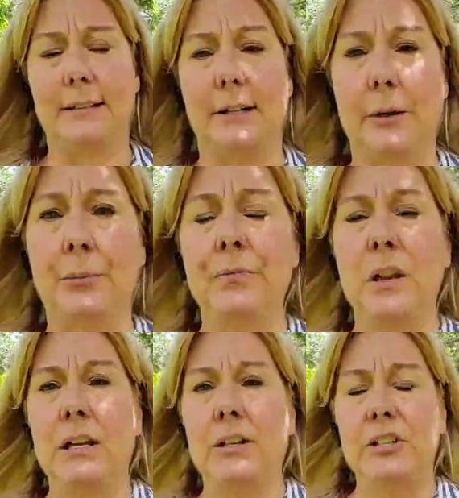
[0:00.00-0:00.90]
So
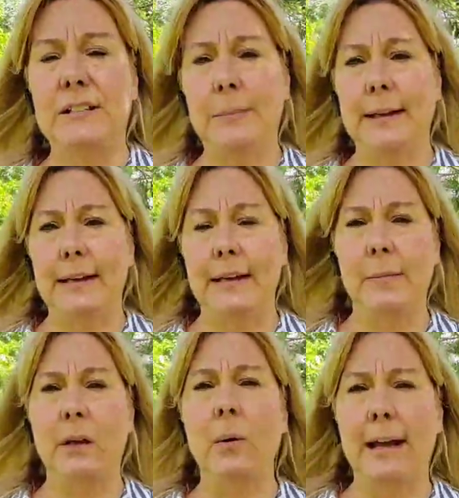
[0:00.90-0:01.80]
just be
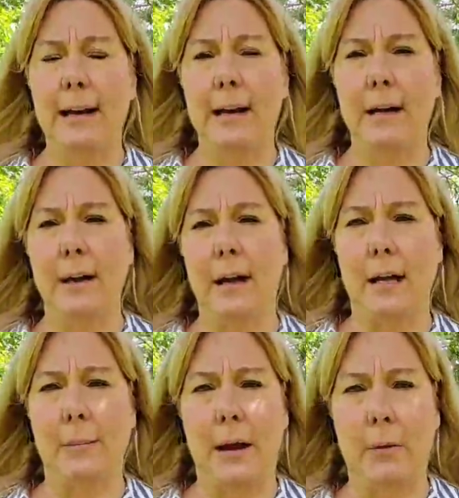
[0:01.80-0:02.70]
aware.
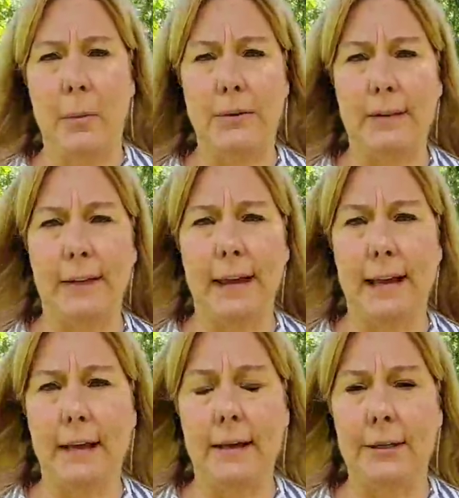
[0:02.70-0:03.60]
I will put the link